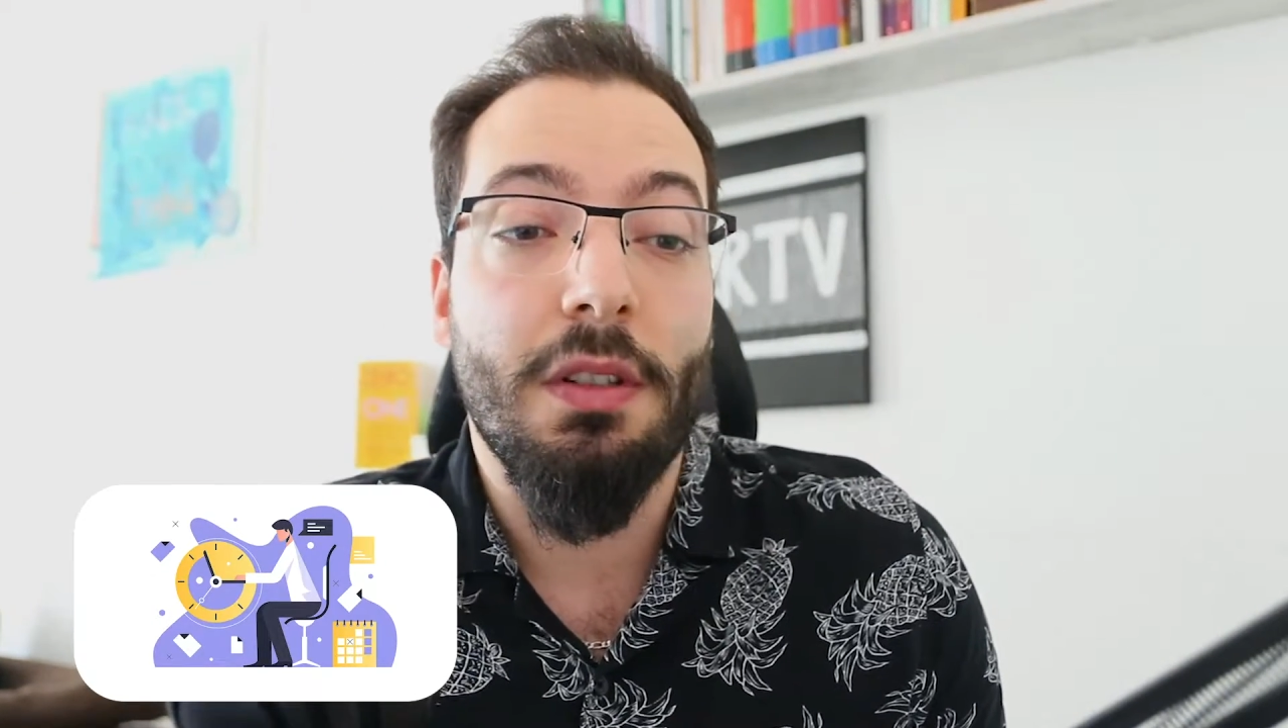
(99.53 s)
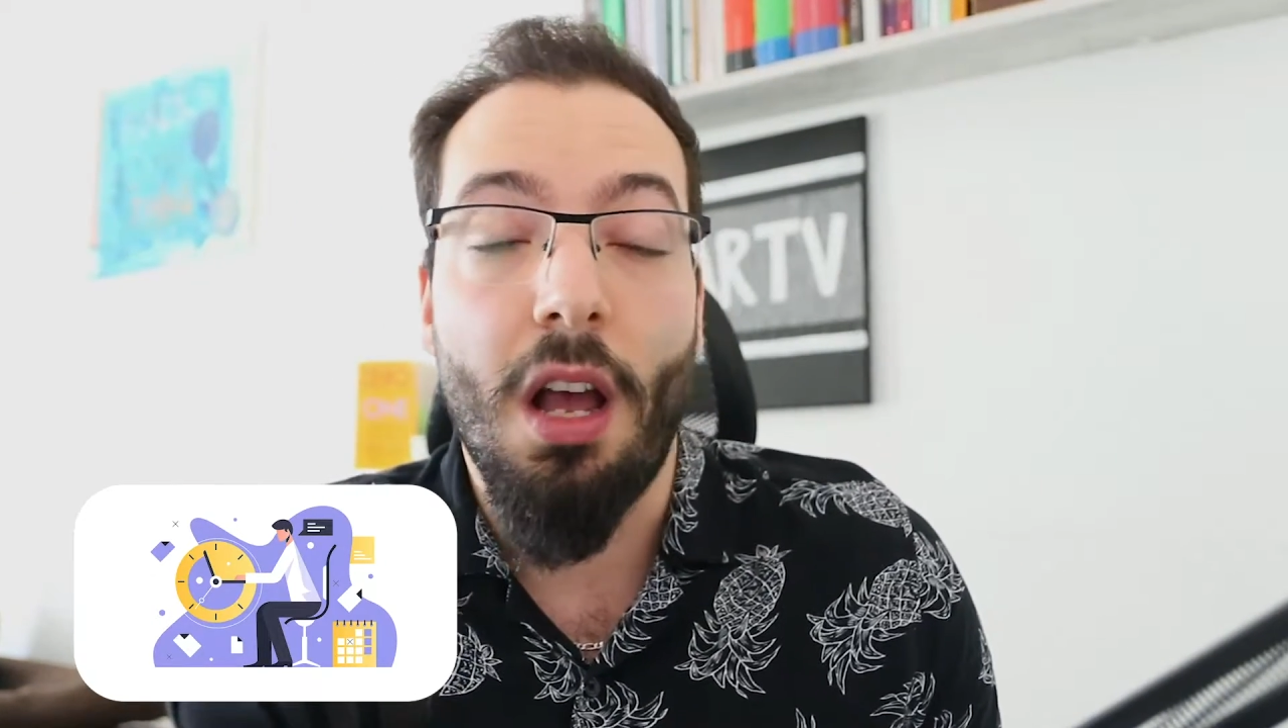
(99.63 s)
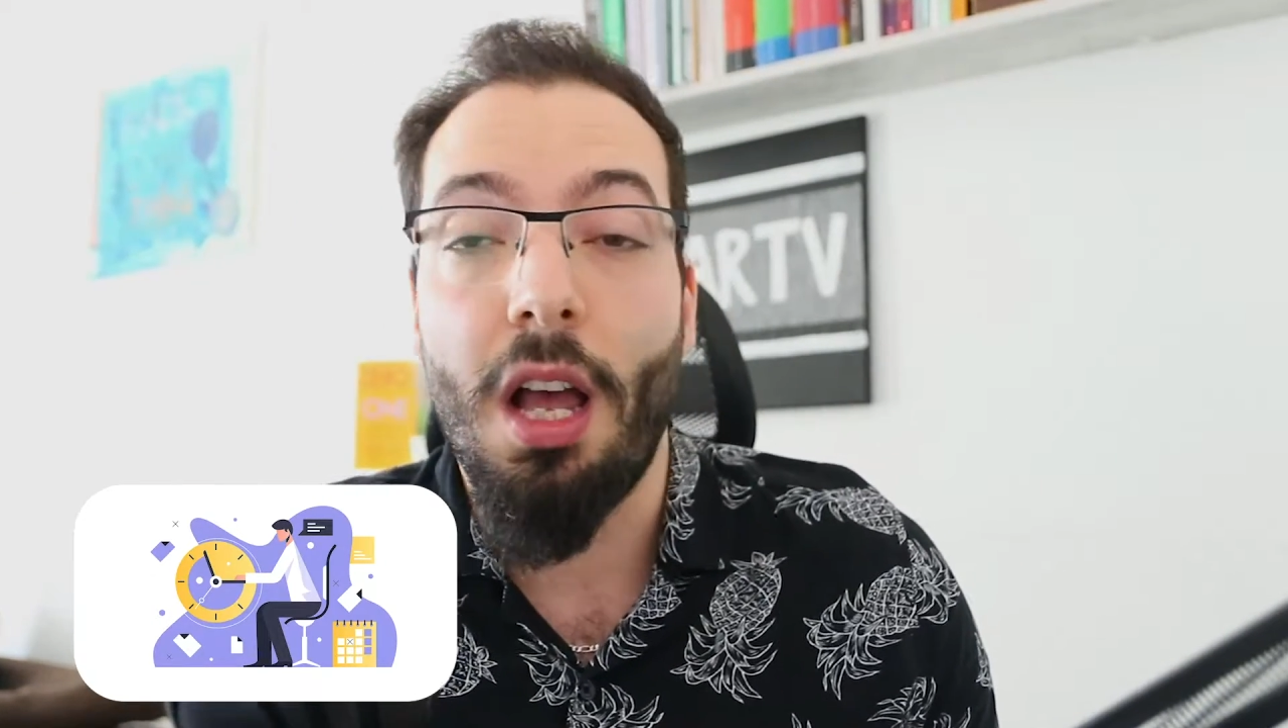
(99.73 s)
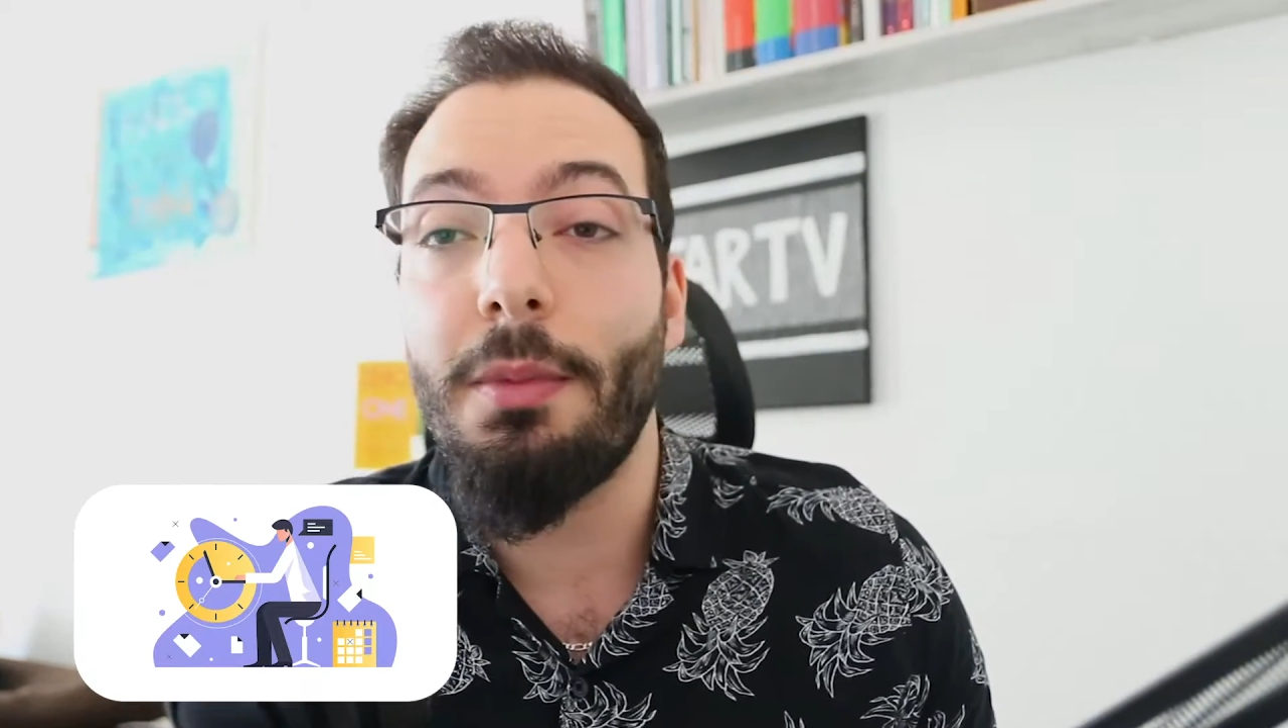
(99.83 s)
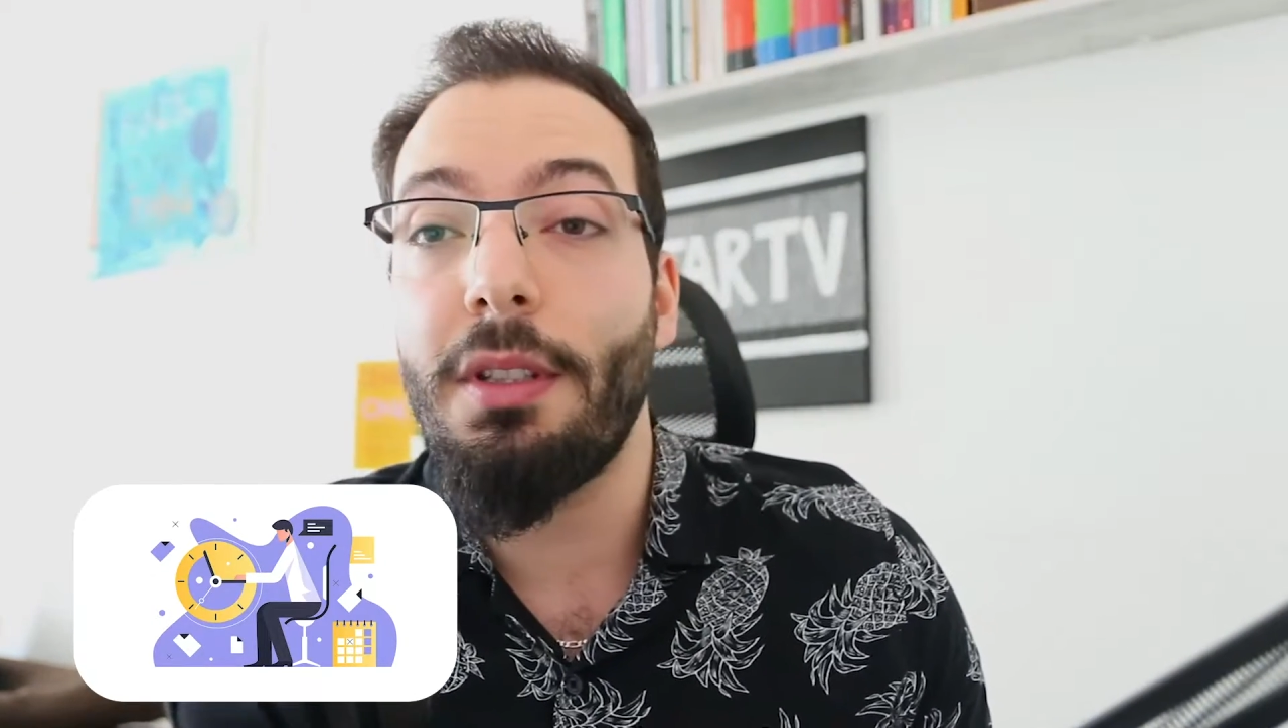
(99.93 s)

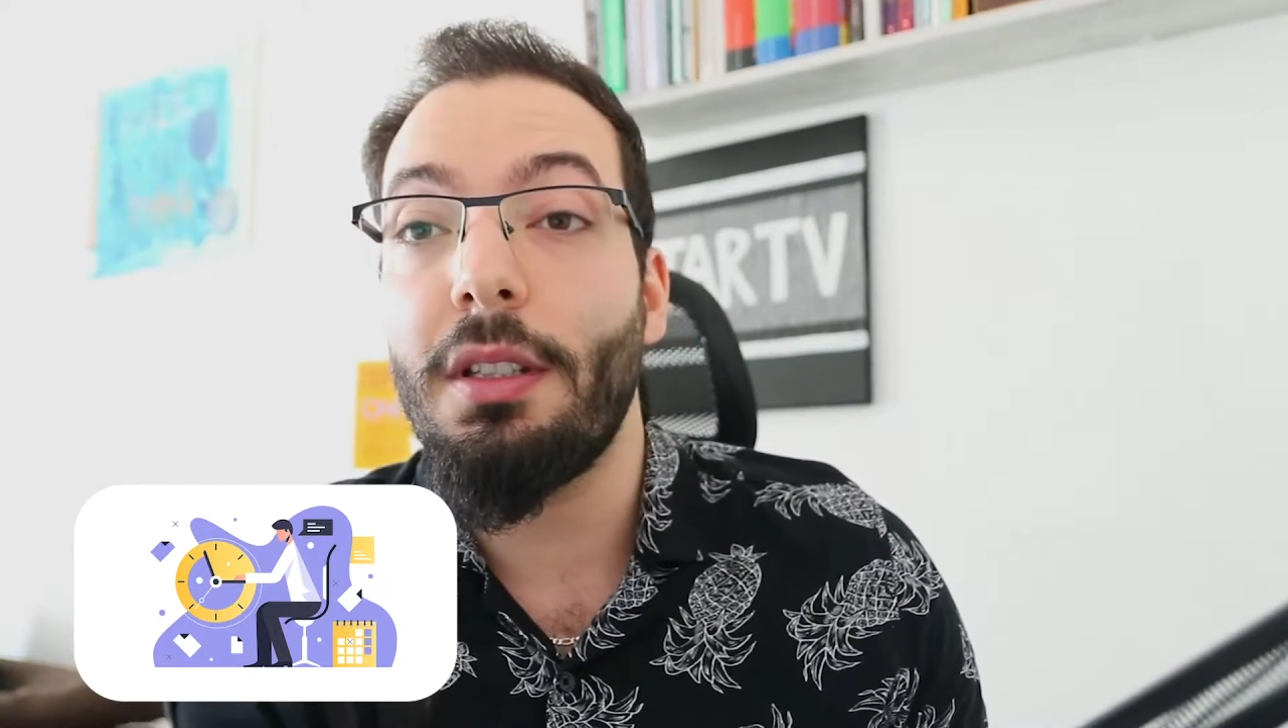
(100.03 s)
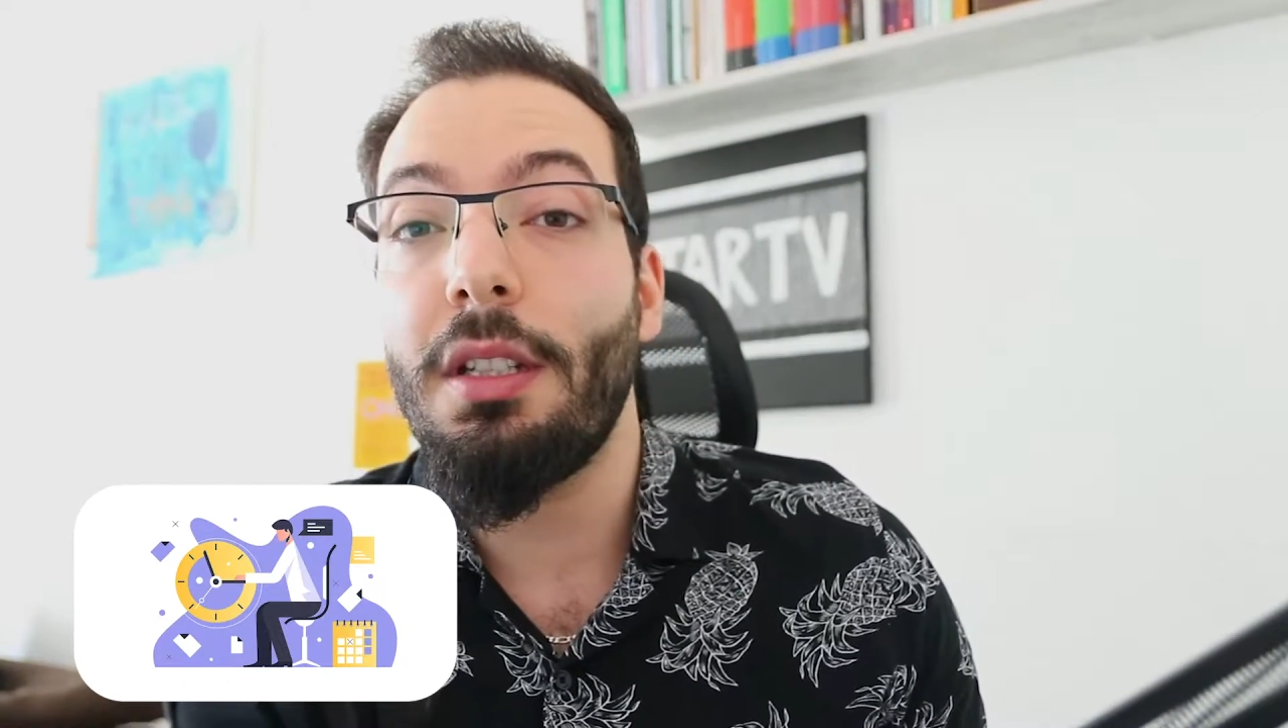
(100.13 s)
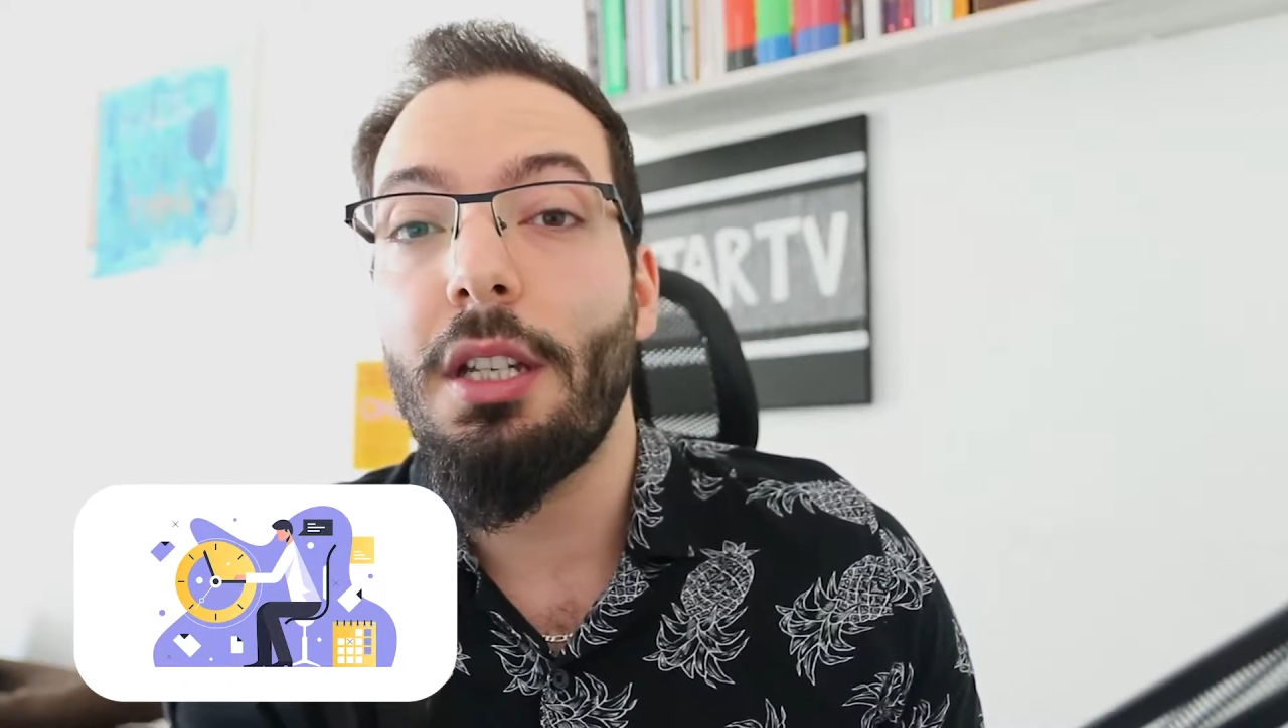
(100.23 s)
common